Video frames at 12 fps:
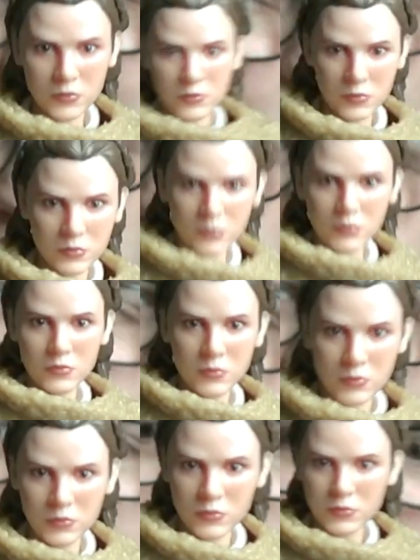Empire Strikes
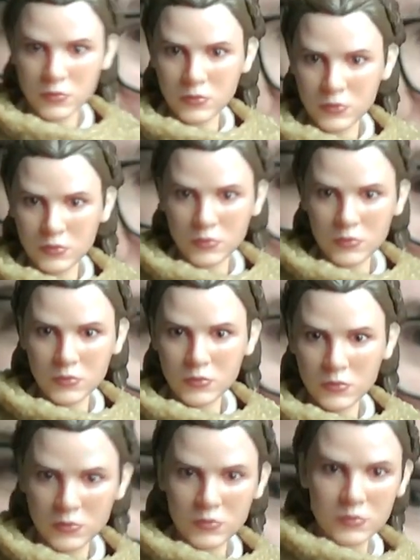Back also has its
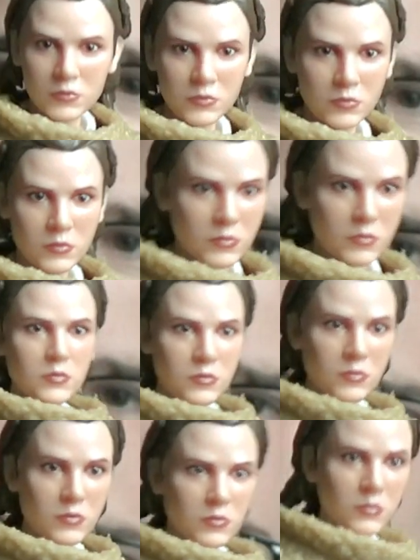aftermath as well,
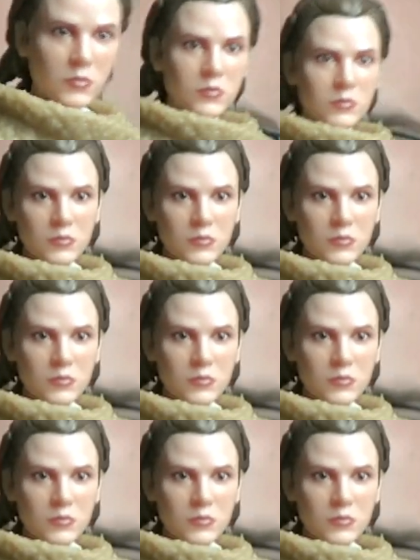but sort of